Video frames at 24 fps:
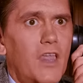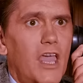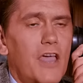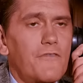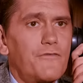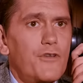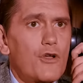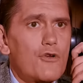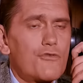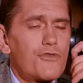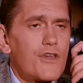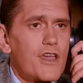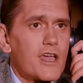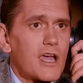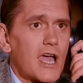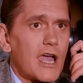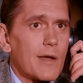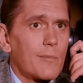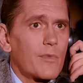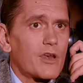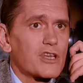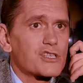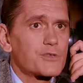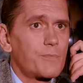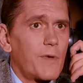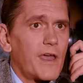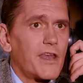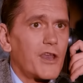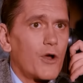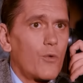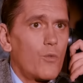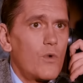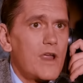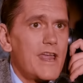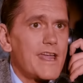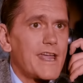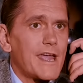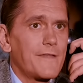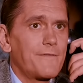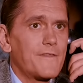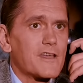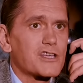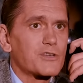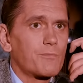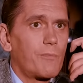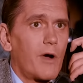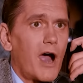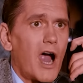If you think I'm going to spend a week in
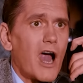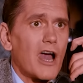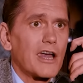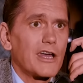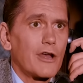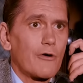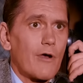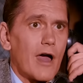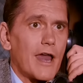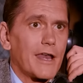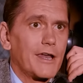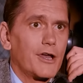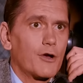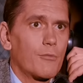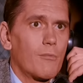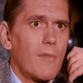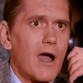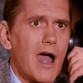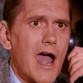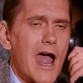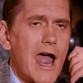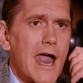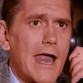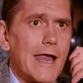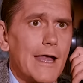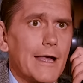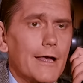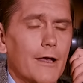this bar, you're out of your mind.